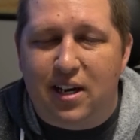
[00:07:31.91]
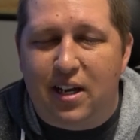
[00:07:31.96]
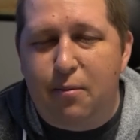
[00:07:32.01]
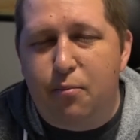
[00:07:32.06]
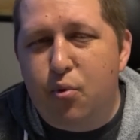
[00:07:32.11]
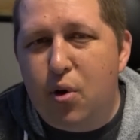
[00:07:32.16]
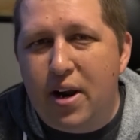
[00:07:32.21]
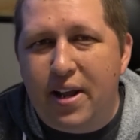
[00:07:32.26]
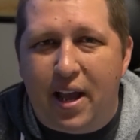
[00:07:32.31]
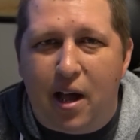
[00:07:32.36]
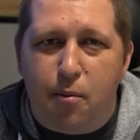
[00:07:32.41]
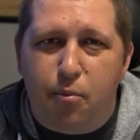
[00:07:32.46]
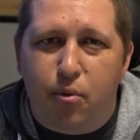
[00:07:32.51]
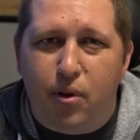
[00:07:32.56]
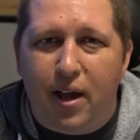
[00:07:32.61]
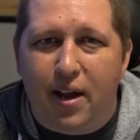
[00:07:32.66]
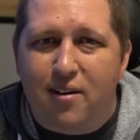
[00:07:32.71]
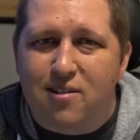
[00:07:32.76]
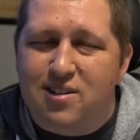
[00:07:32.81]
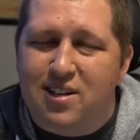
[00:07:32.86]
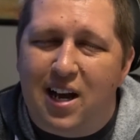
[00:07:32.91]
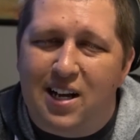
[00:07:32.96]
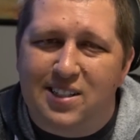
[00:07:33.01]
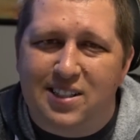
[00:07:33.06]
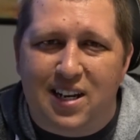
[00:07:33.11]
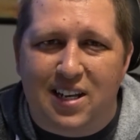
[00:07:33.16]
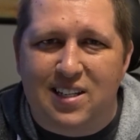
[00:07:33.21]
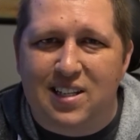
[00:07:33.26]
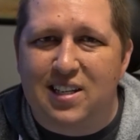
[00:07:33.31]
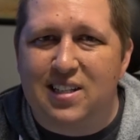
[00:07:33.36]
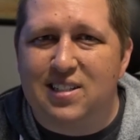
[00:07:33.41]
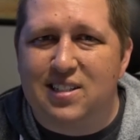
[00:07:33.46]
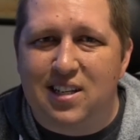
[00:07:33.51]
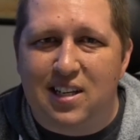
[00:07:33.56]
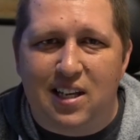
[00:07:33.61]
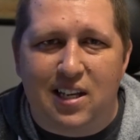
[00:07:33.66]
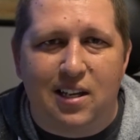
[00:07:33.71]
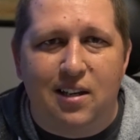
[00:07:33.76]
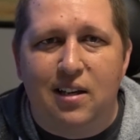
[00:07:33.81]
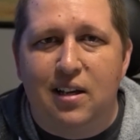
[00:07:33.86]
kind of breakout players, guys that I can
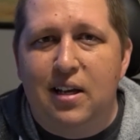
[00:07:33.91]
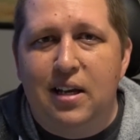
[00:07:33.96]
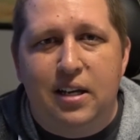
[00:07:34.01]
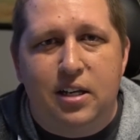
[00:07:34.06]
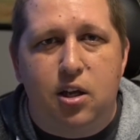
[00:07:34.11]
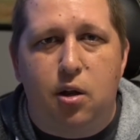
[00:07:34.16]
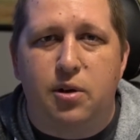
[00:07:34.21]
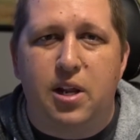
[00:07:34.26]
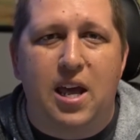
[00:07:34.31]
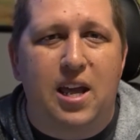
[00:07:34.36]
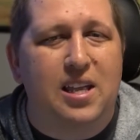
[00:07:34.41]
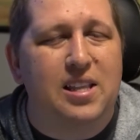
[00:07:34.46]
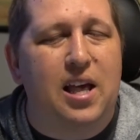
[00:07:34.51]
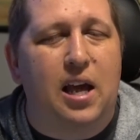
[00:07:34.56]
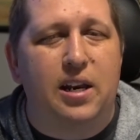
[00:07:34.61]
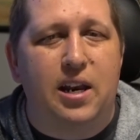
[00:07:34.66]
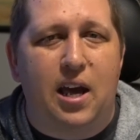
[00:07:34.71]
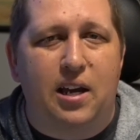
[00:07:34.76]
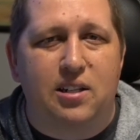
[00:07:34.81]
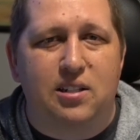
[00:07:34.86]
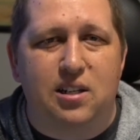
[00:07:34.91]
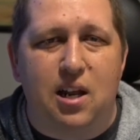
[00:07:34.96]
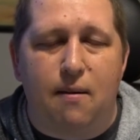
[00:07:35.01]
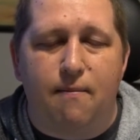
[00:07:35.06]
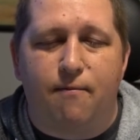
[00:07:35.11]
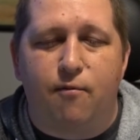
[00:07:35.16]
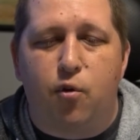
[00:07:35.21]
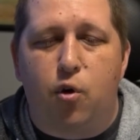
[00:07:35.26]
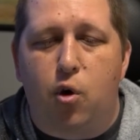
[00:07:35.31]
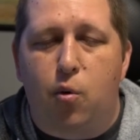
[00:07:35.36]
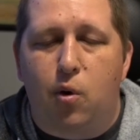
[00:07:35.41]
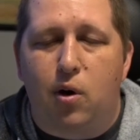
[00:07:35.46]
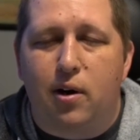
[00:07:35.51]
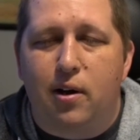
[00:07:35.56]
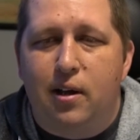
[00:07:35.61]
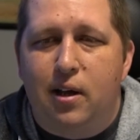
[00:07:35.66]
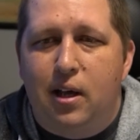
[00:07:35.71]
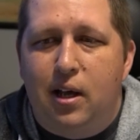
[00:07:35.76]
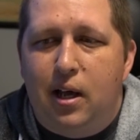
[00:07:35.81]
see, taking that next step forward.